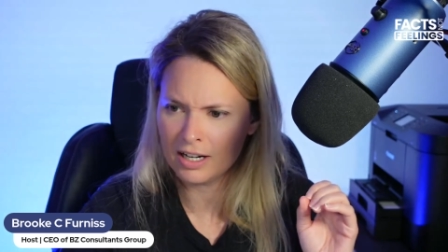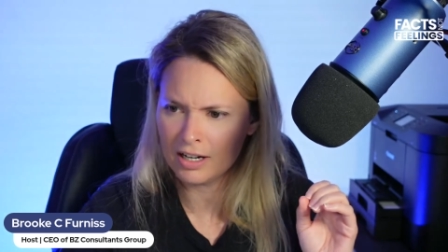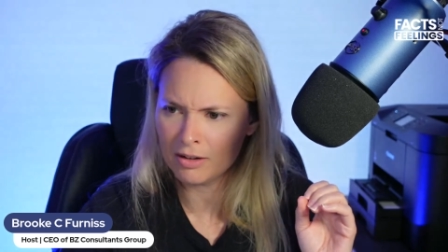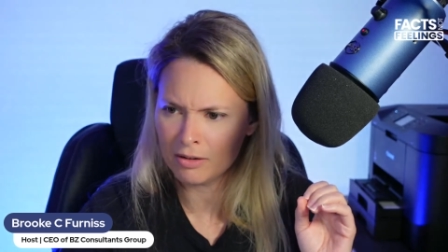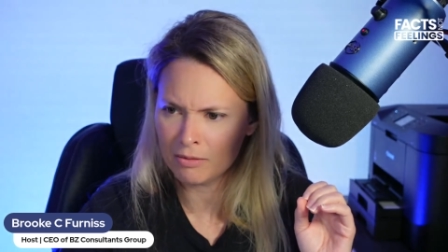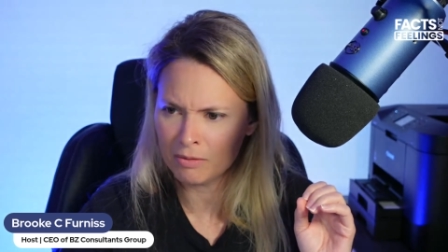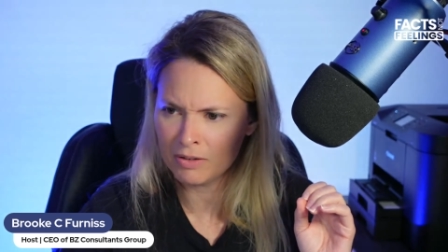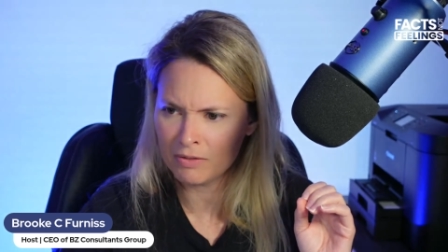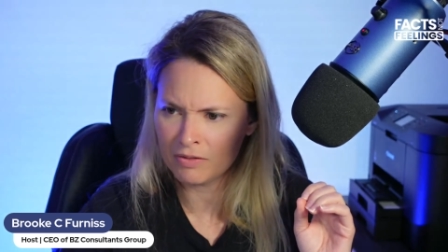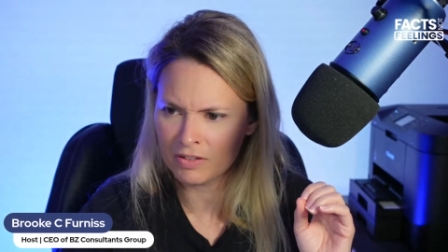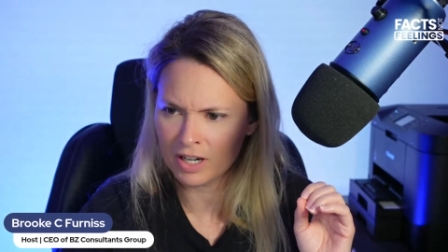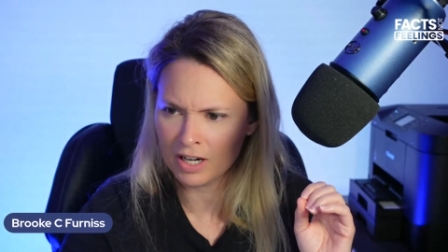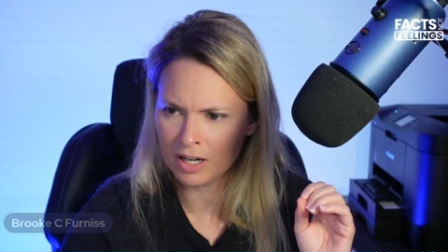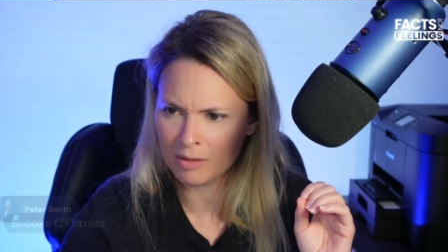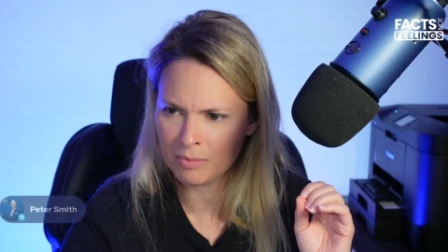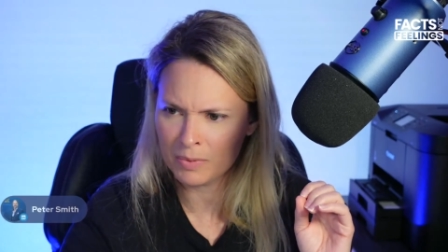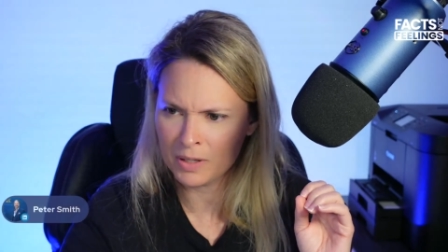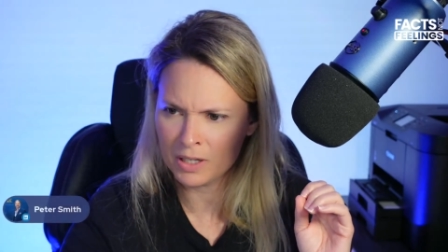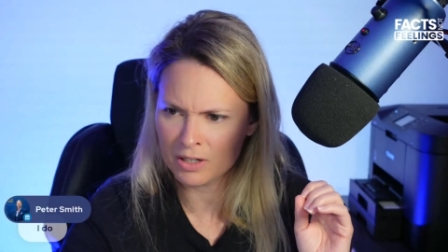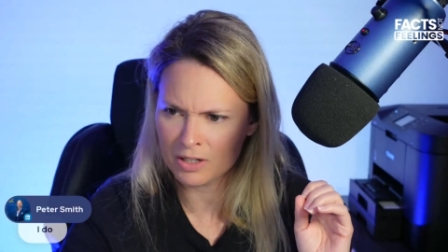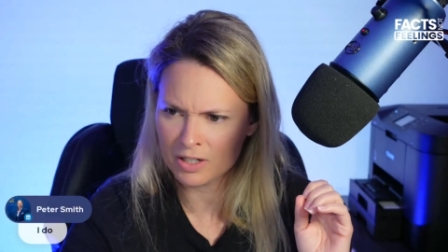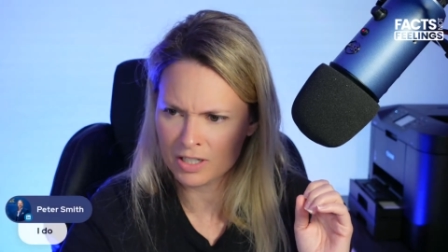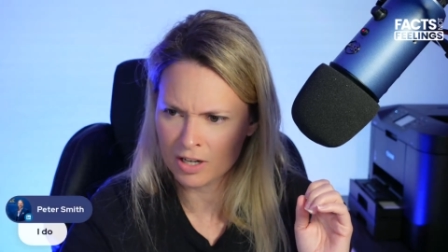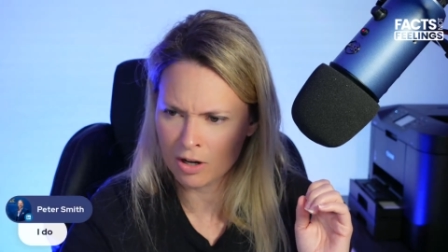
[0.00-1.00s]
we've got
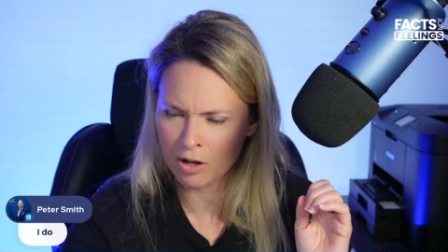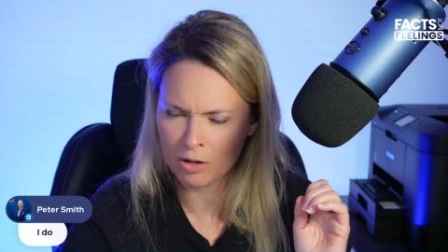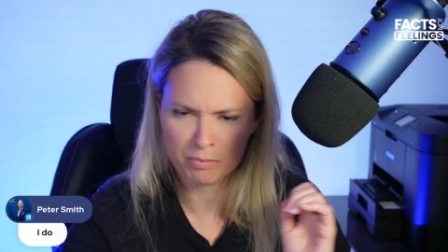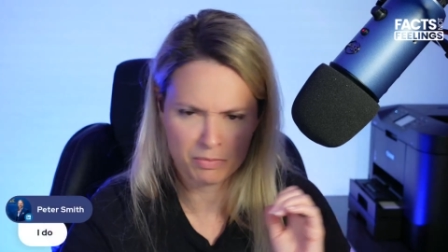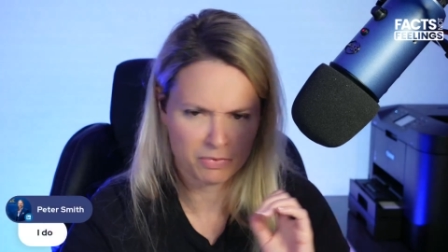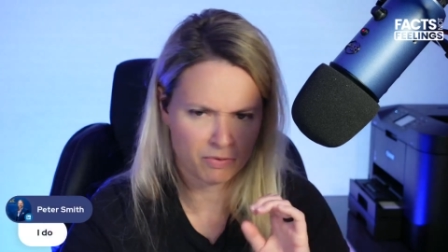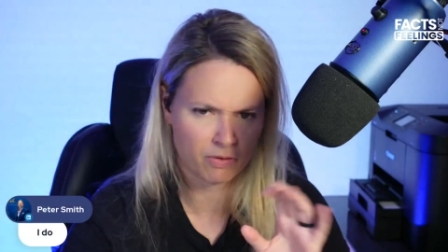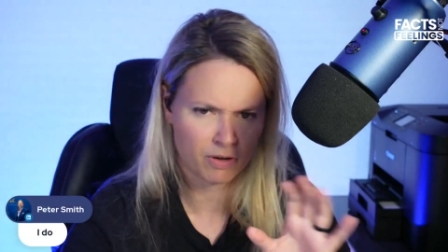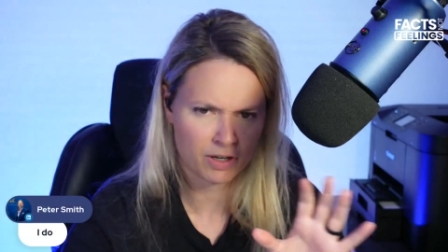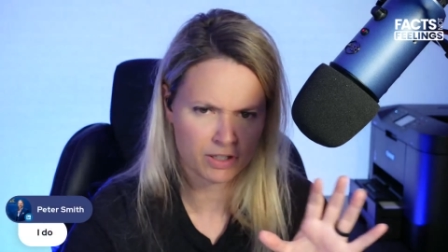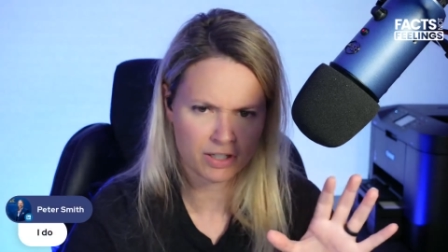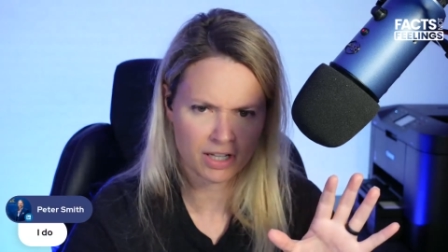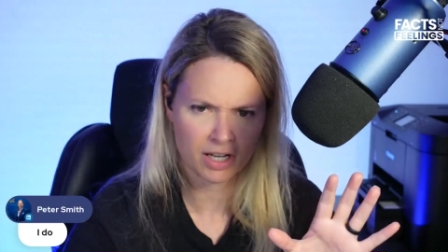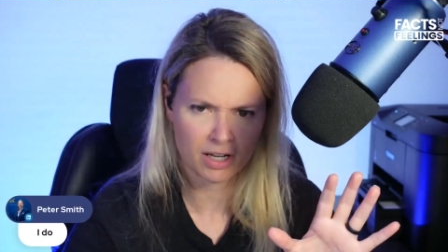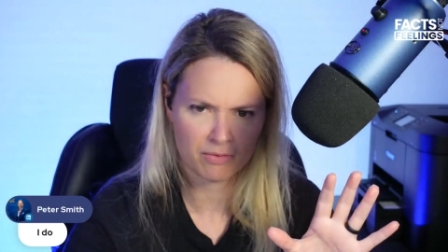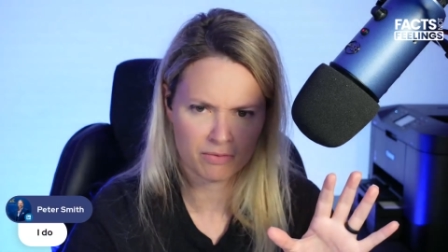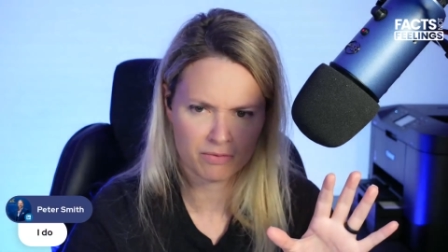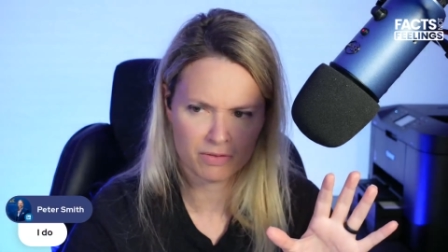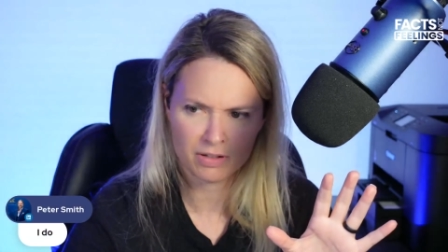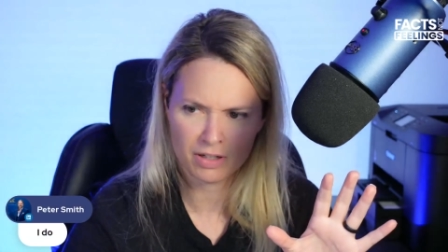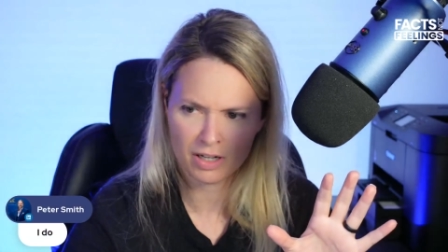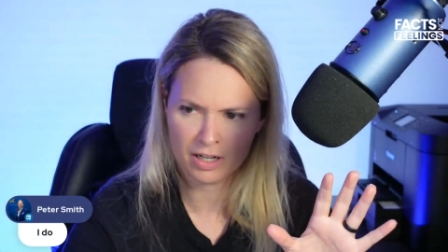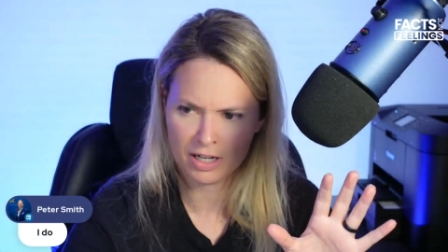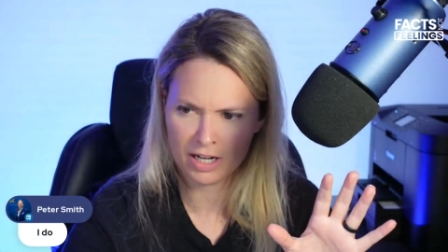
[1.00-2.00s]
Peter saying, hope before I do that,
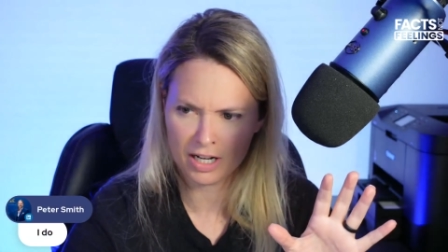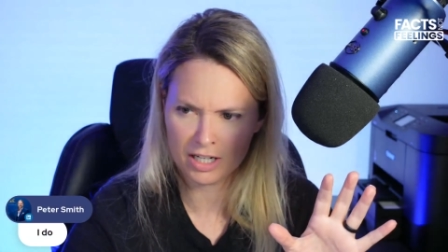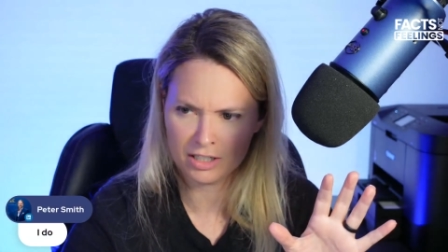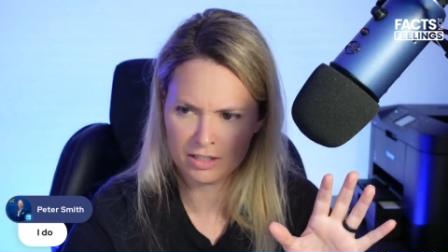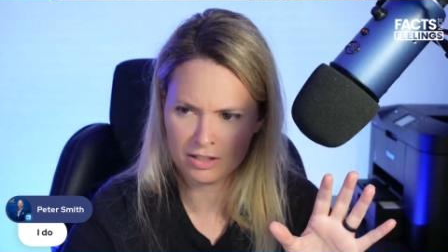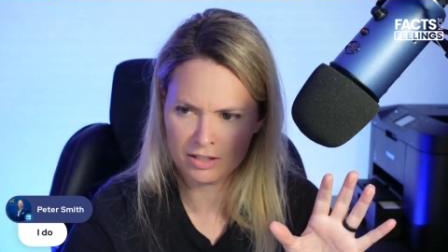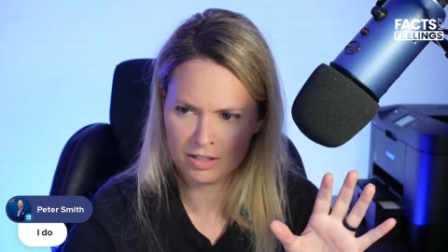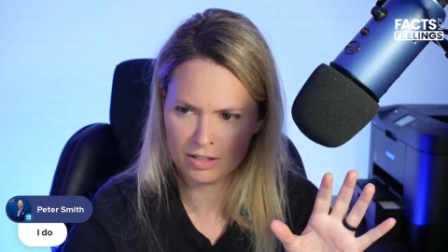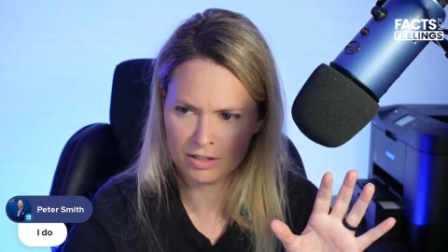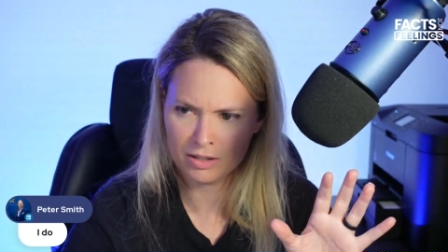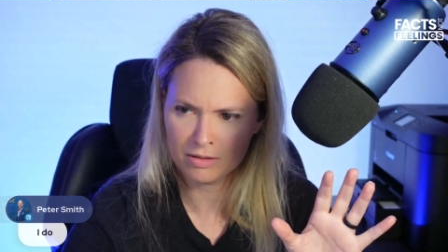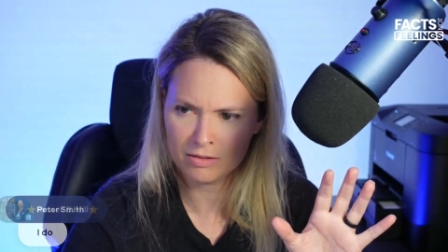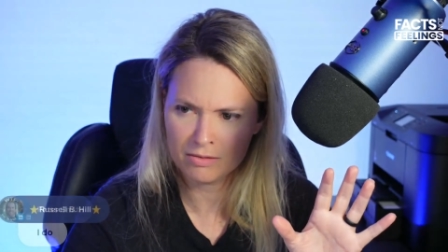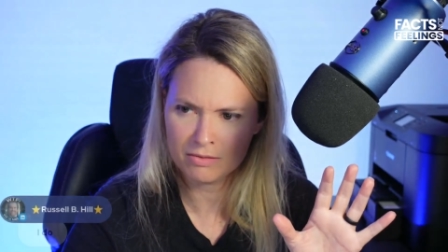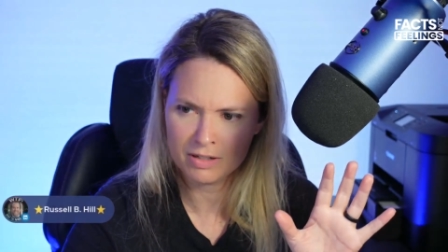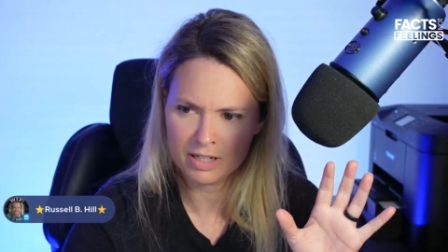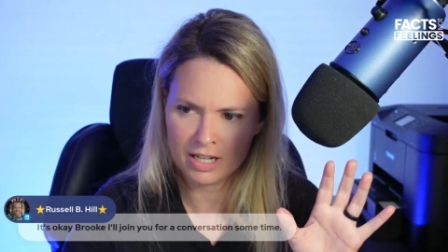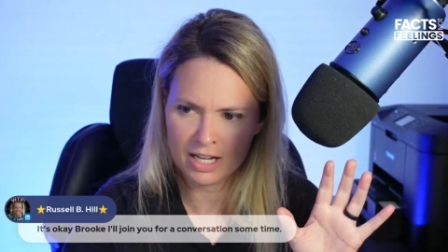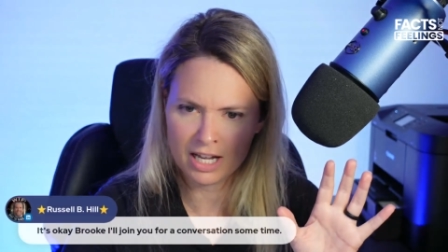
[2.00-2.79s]
I do.